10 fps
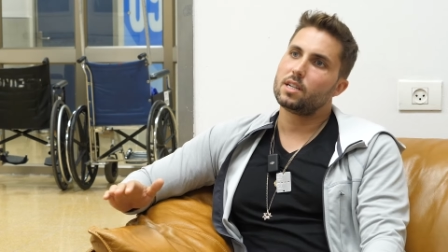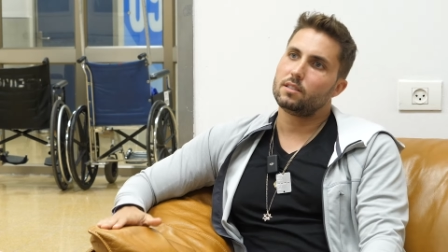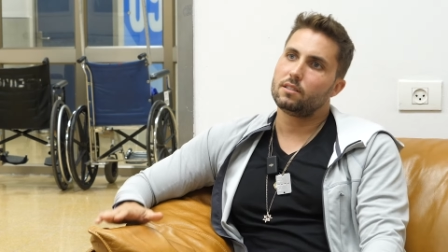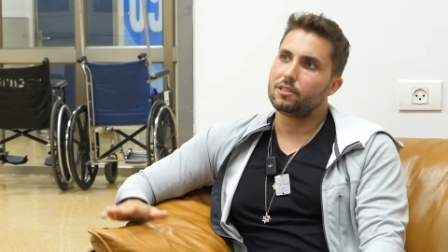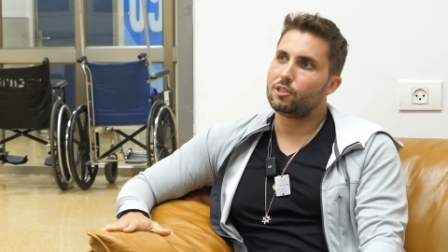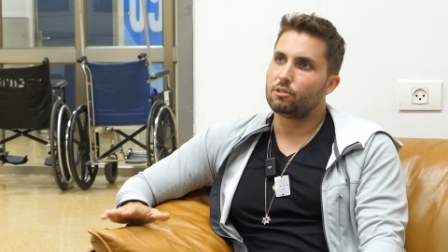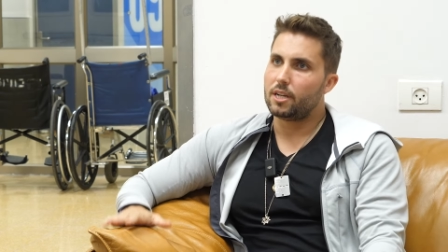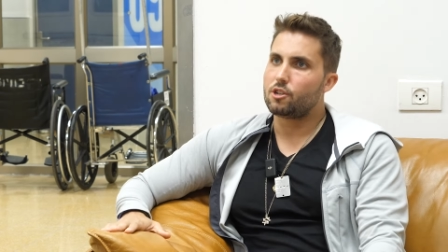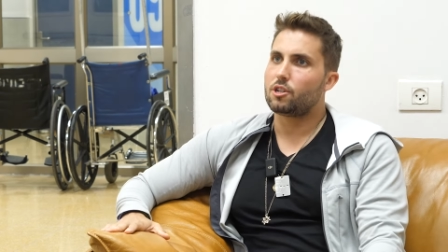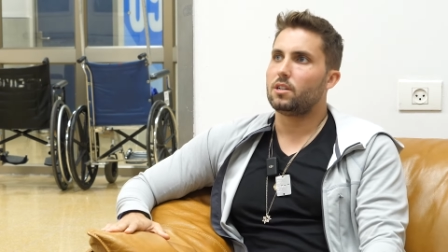that in this
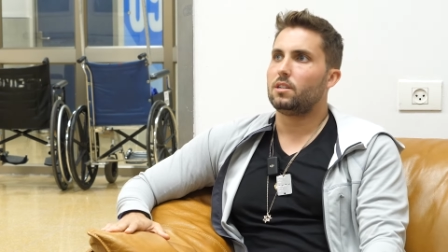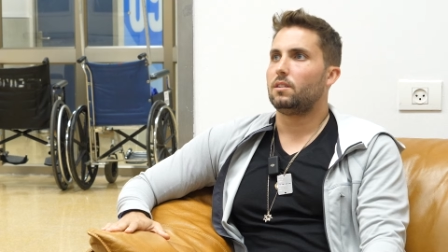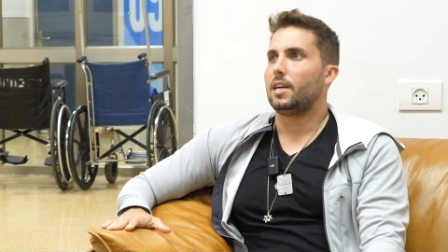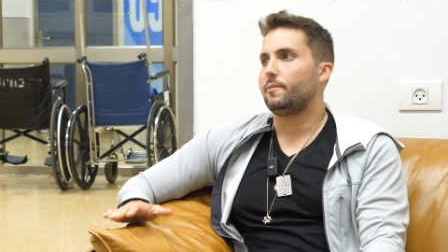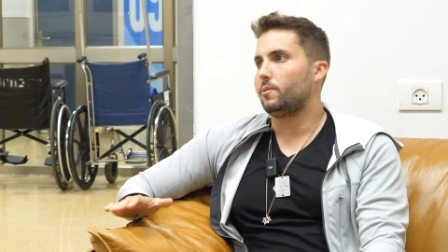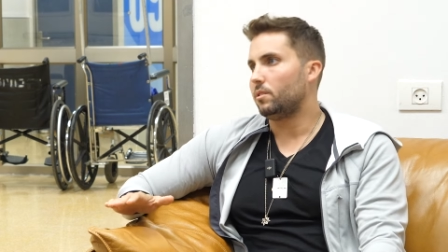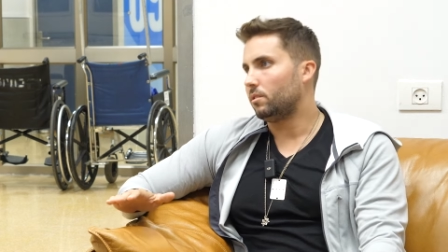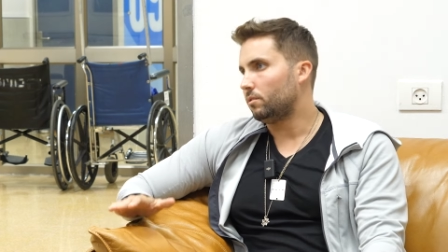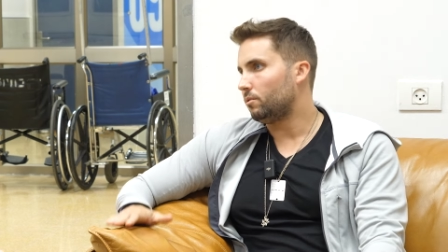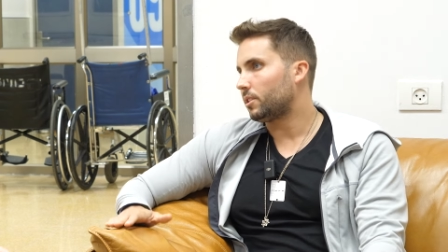situation I
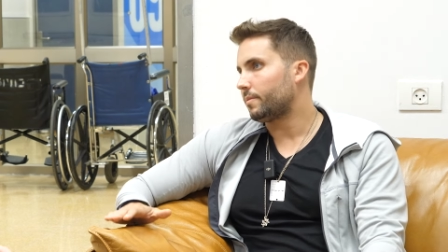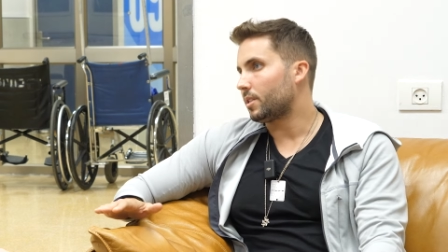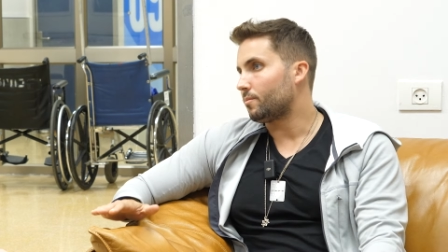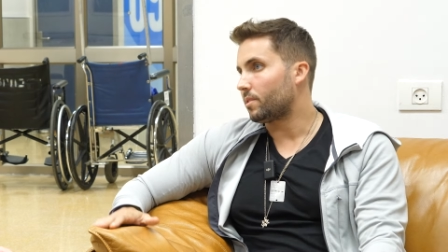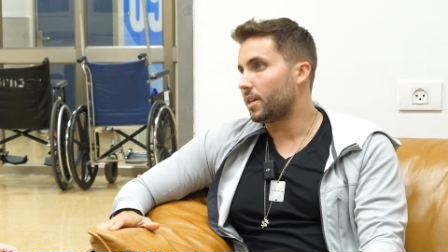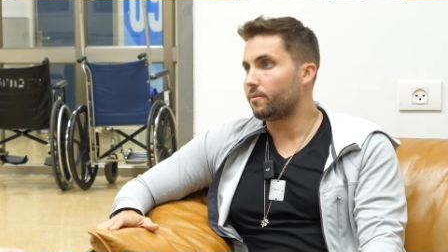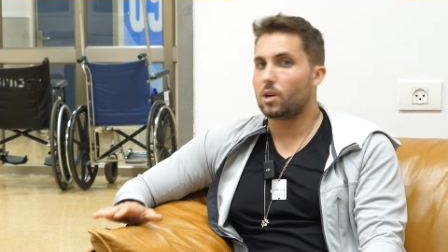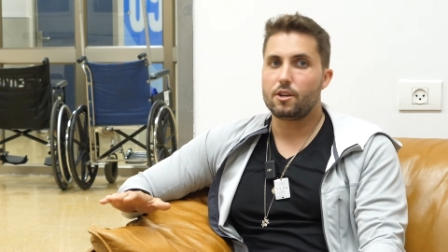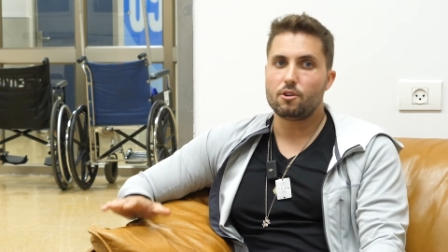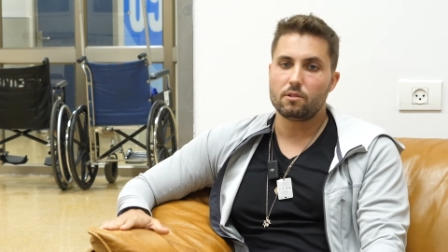would do something brave, or
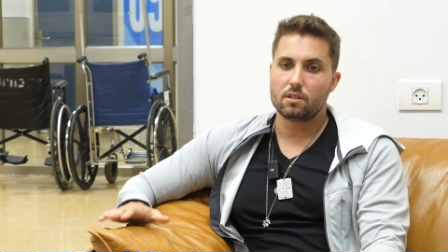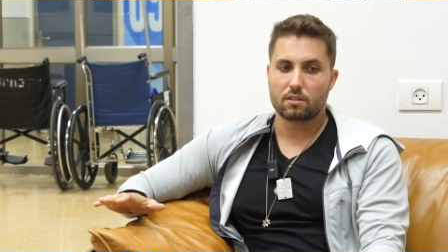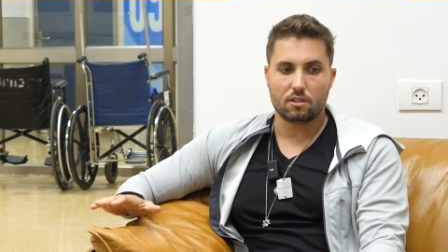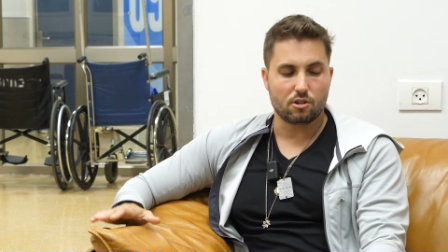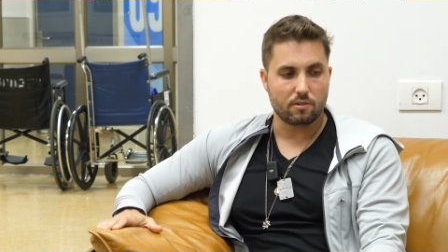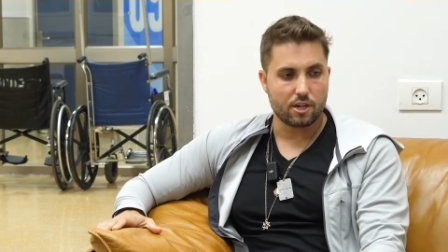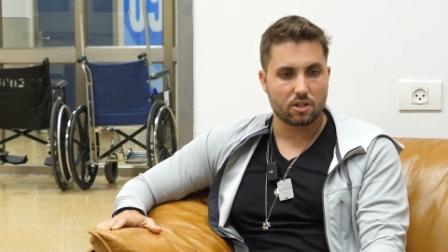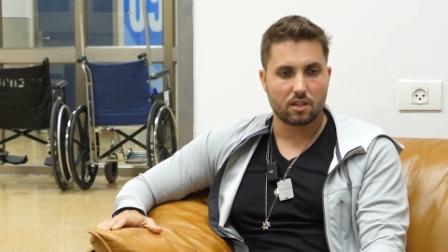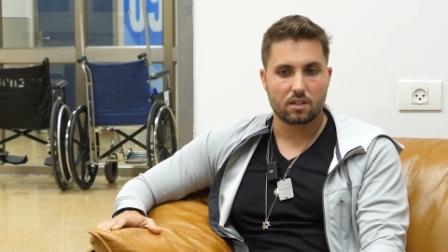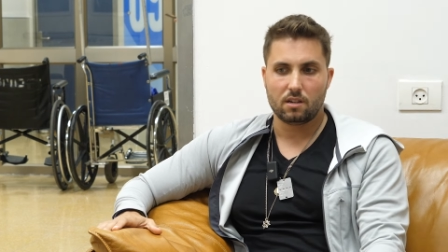I knew in this
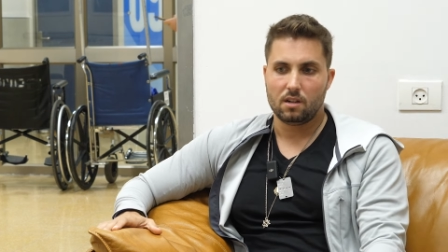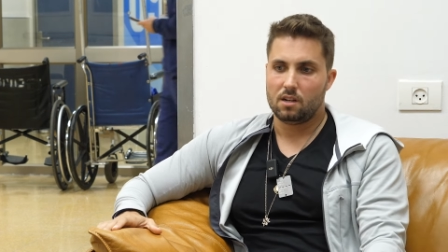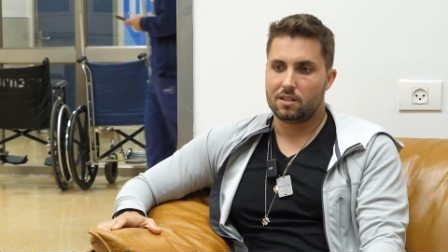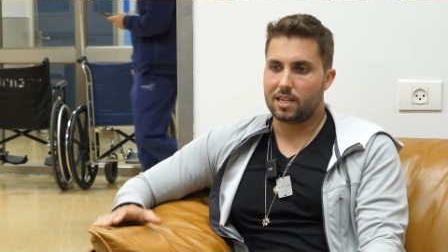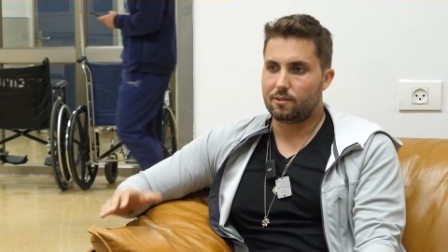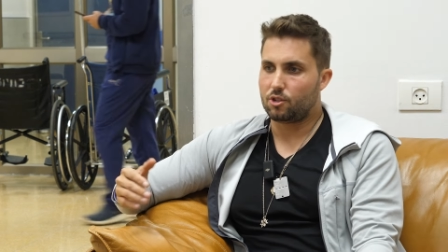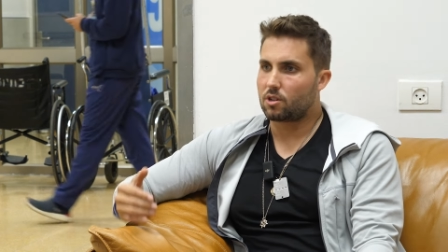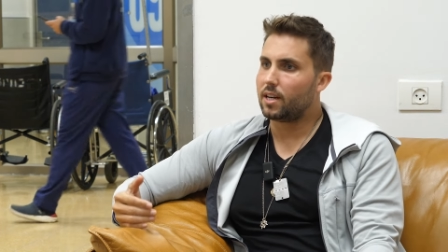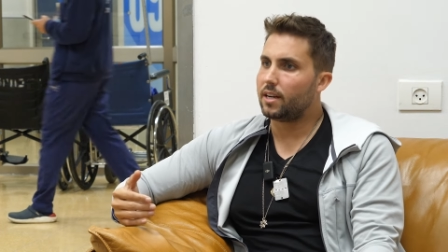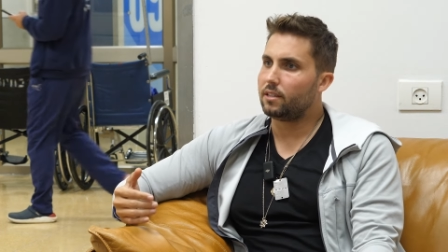situation that I would
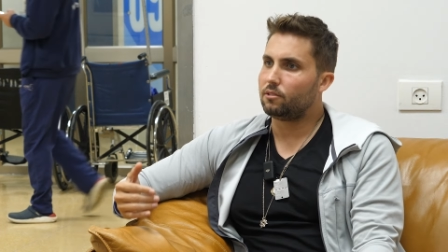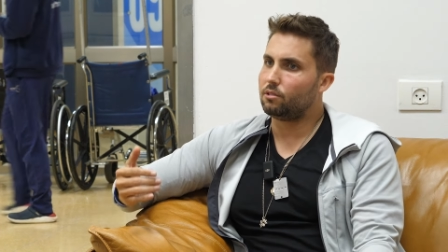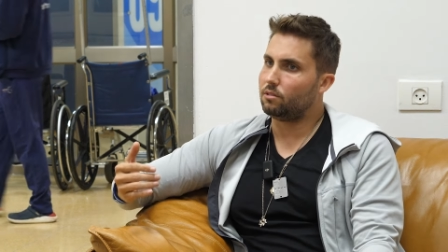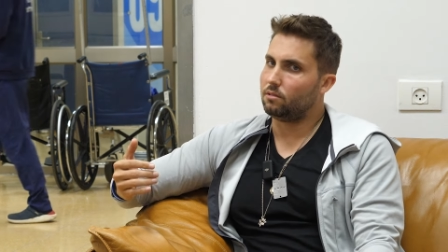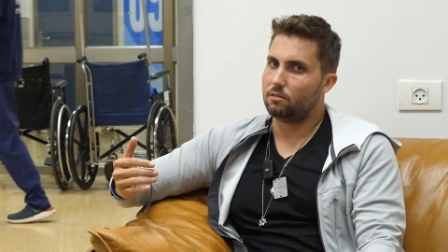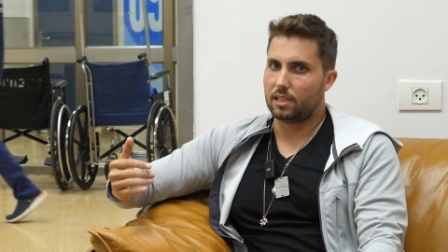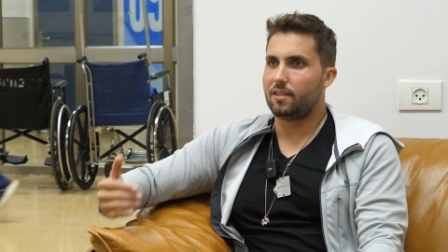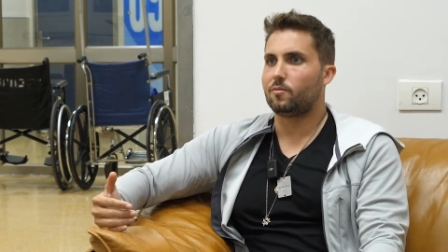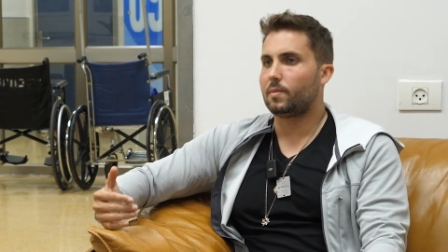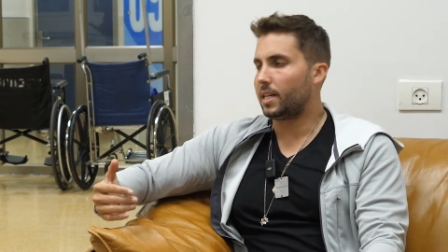try to
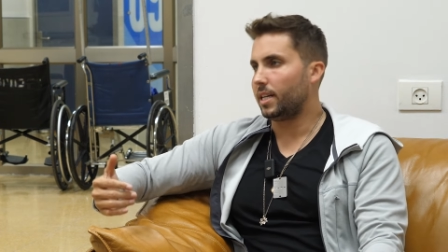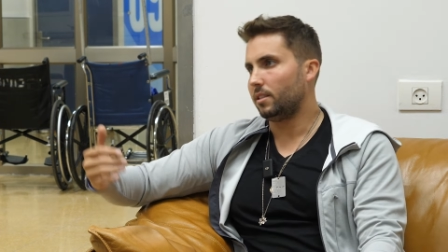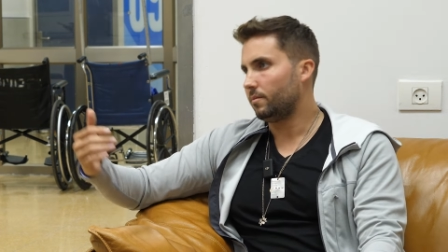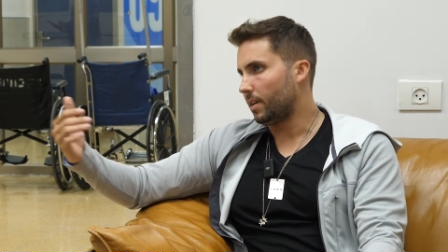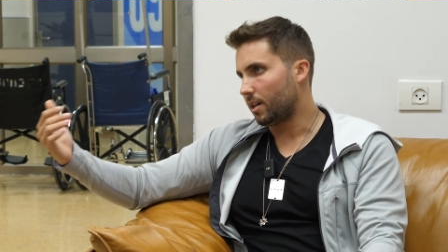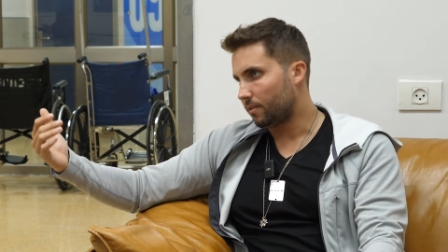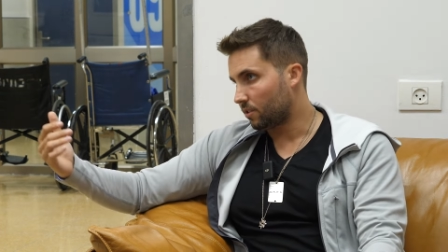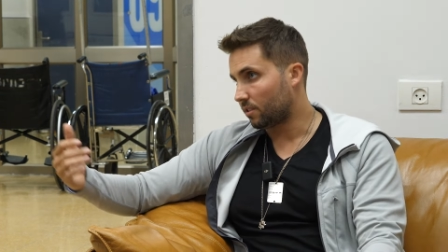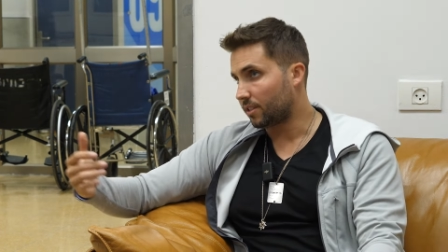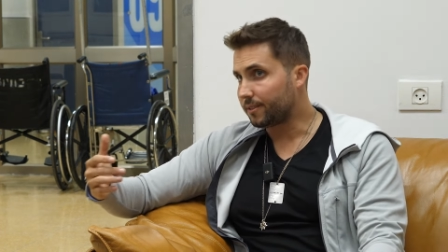save my, my
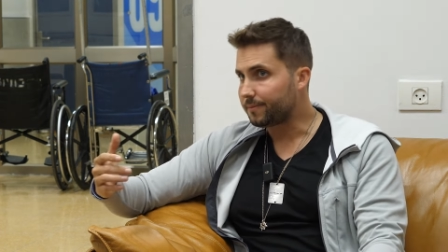officer.